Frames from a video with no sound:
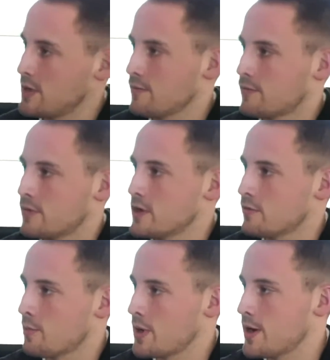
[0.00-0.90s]
me for any
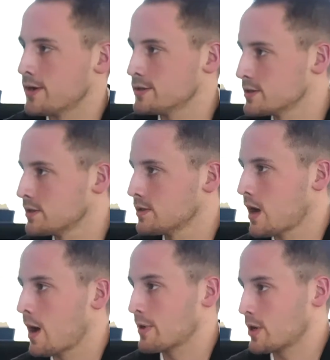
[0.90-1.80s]
repairs.
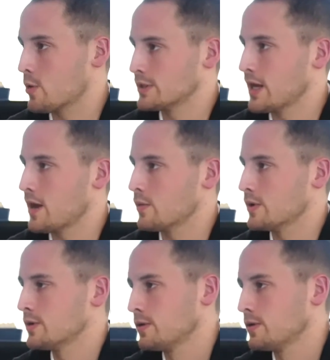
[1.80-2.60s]
Mm-hmm. I'm going to go with that one.